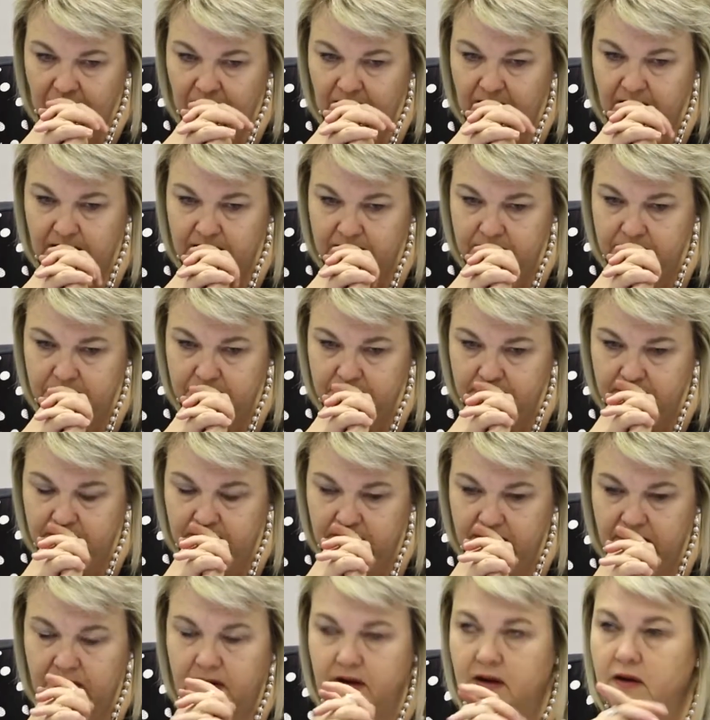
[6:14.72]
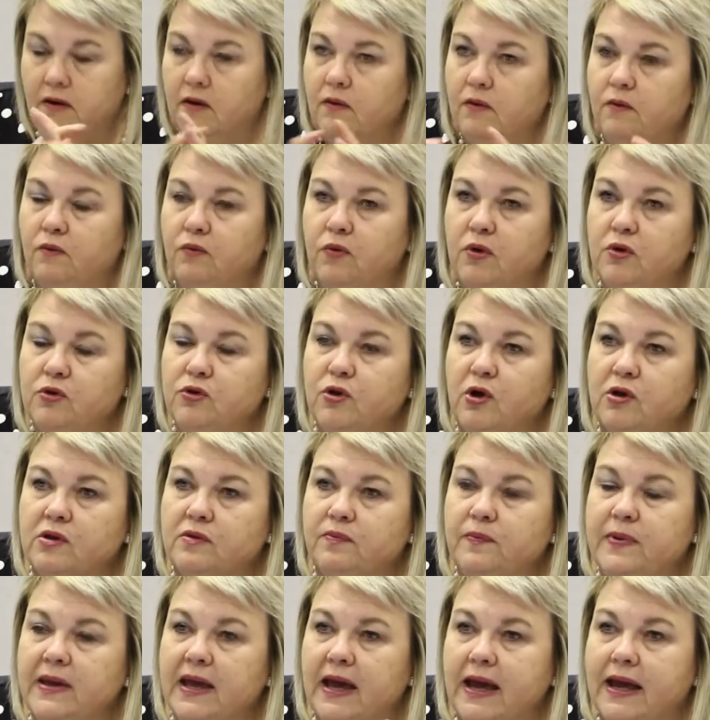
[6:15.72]
will
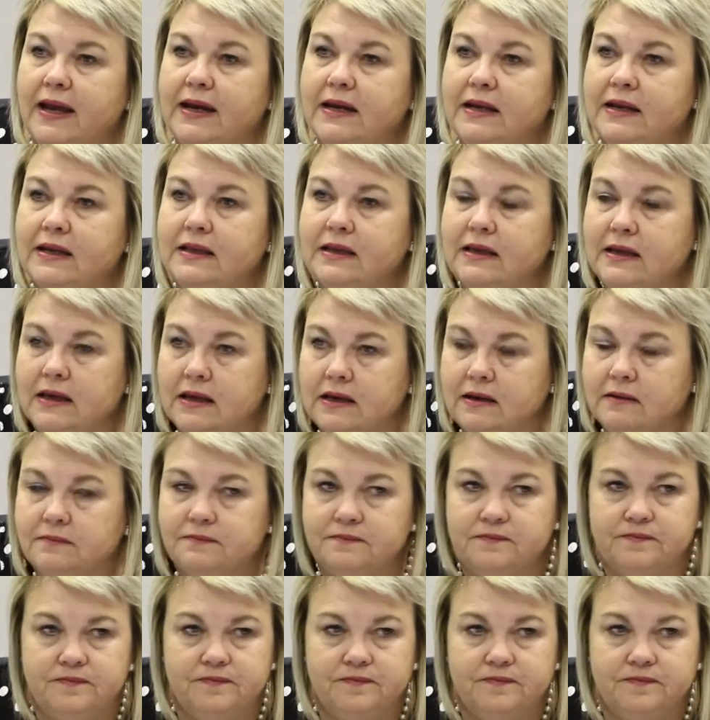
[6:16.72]
not be handed in